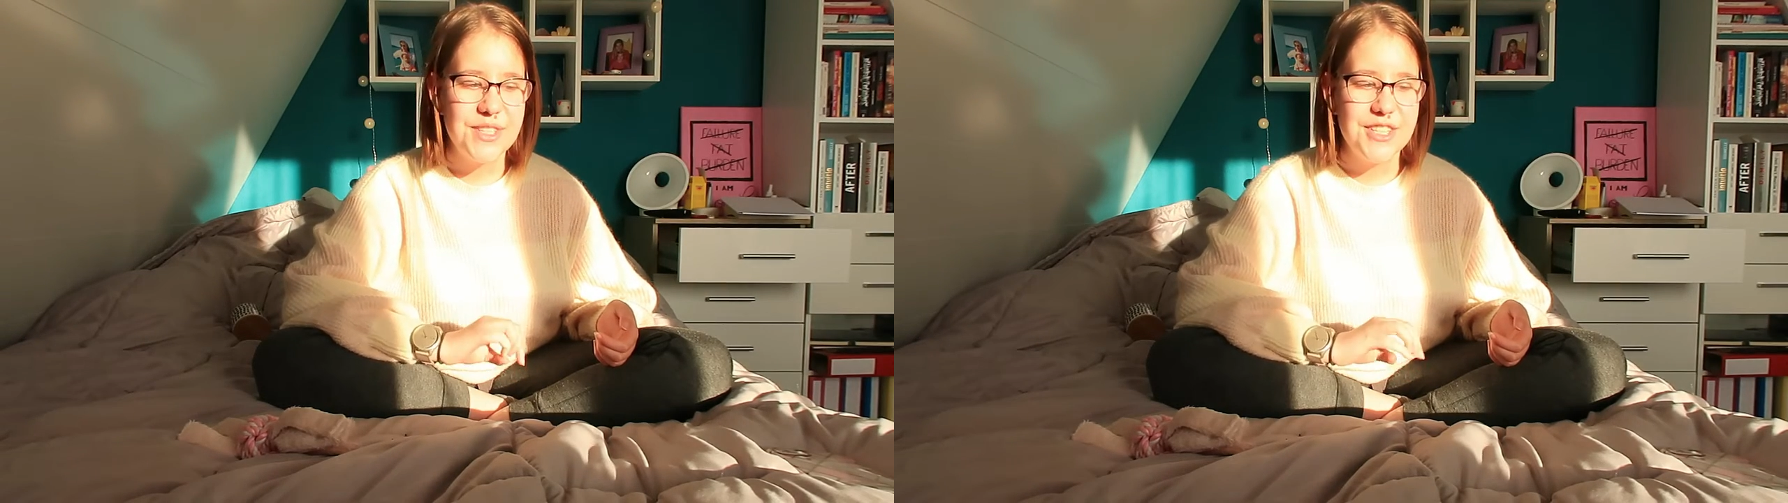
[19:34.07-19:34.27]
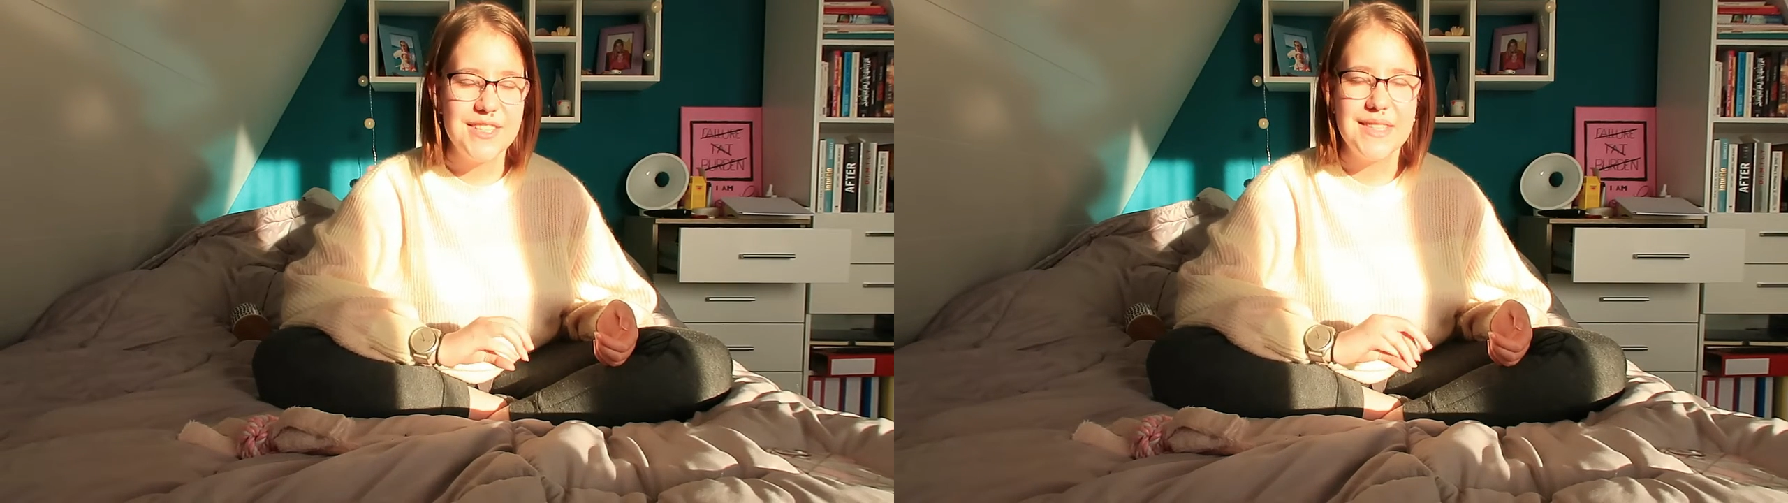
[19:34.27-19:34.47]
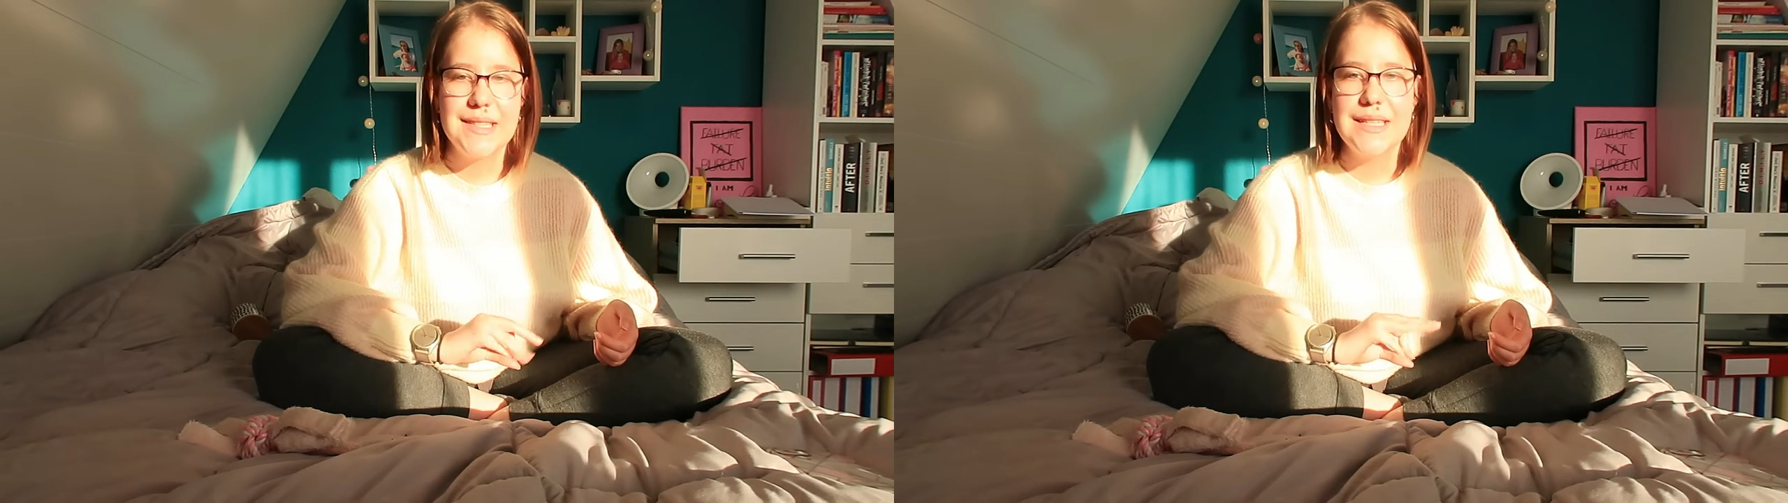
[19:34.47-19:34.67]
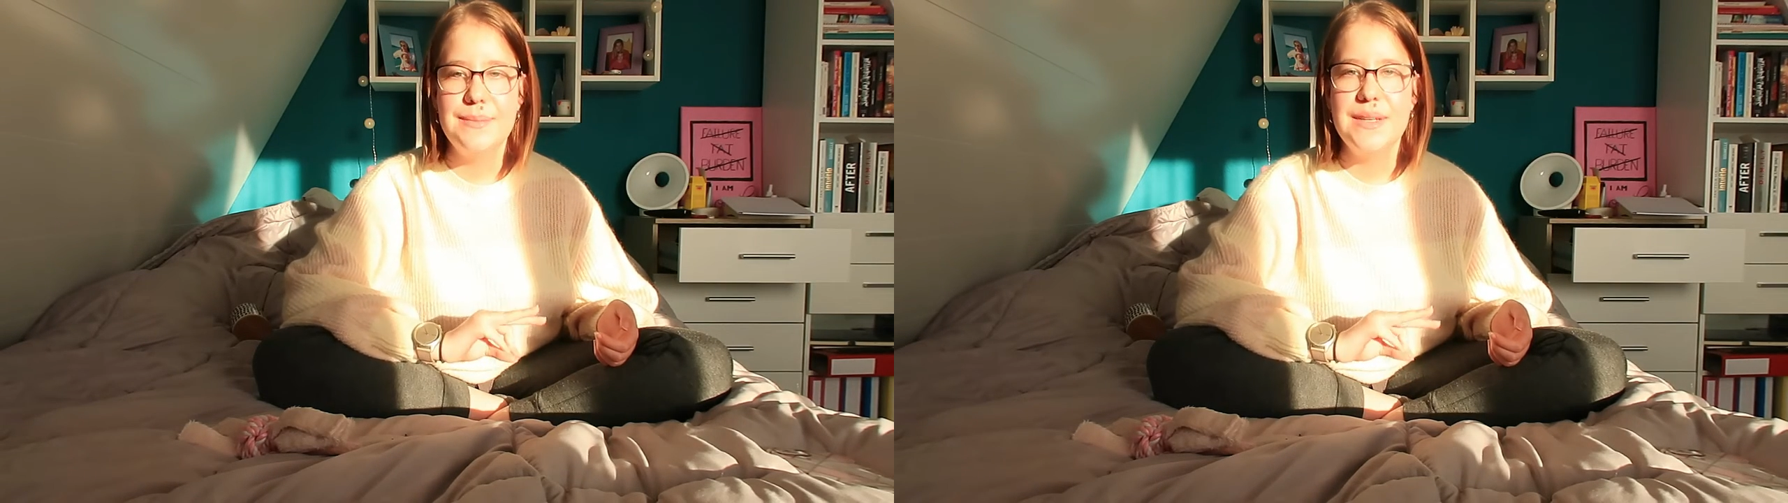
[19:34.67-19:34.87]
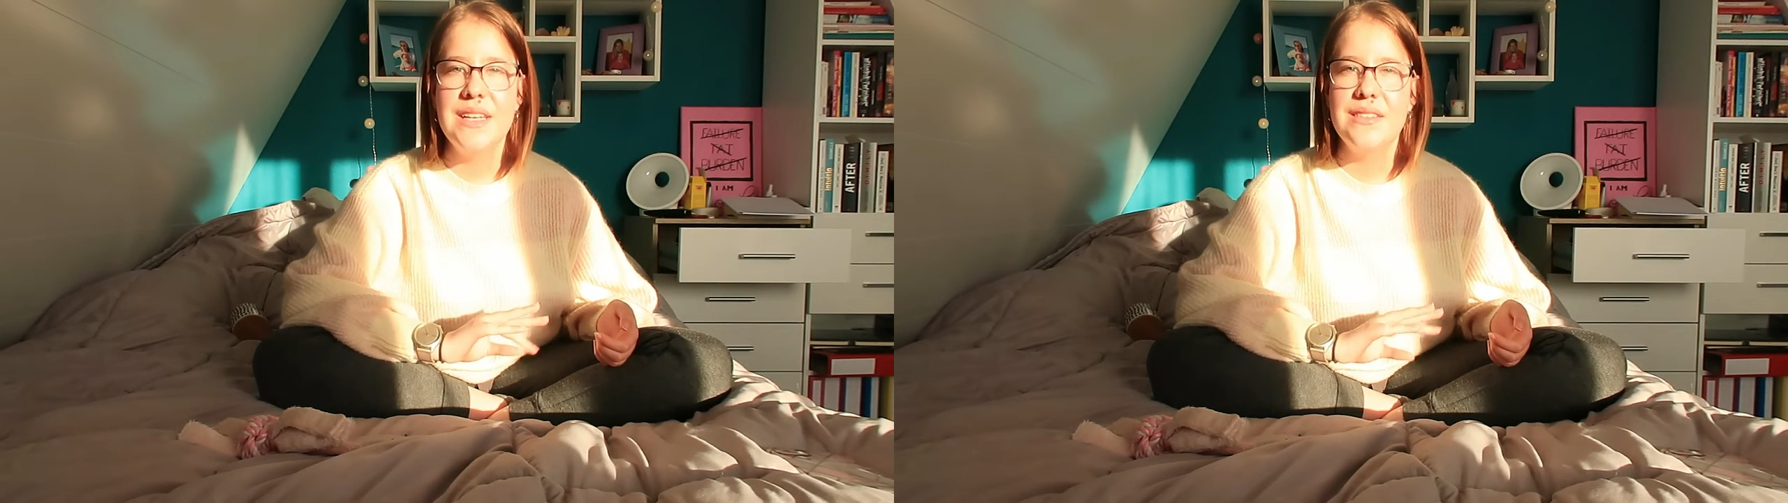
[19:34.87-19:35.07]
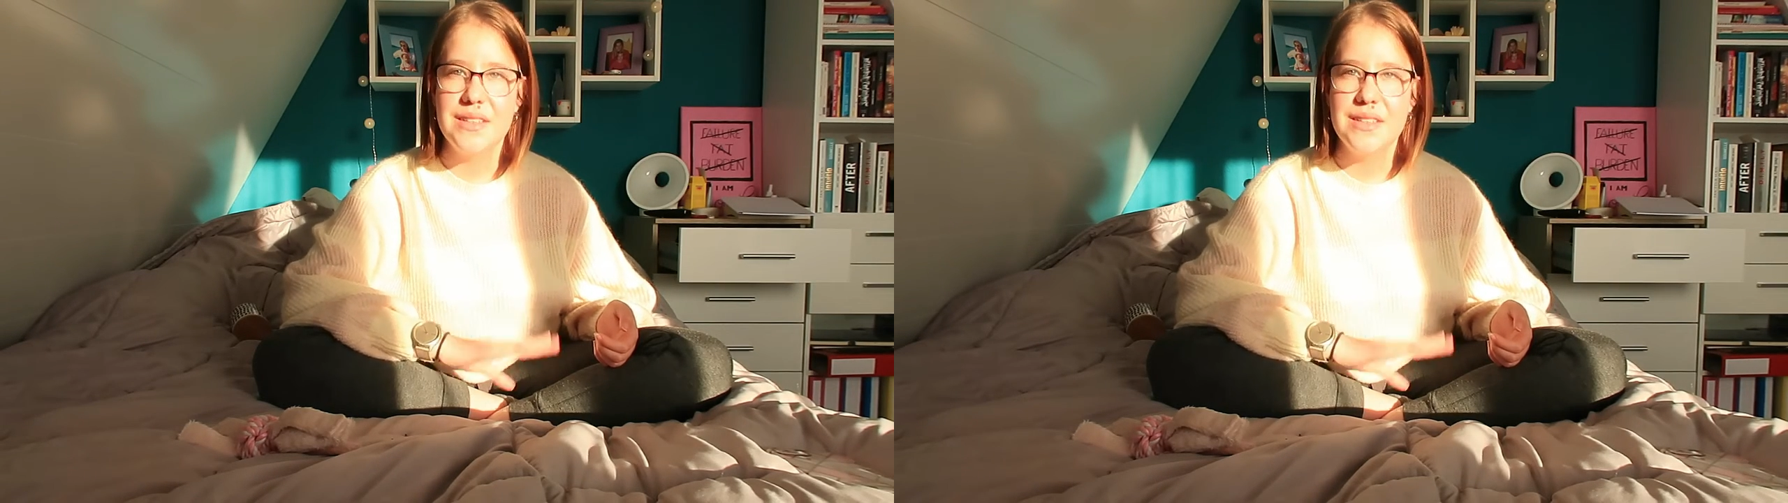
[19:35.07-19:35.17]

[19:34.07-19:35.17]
but she's sleeping,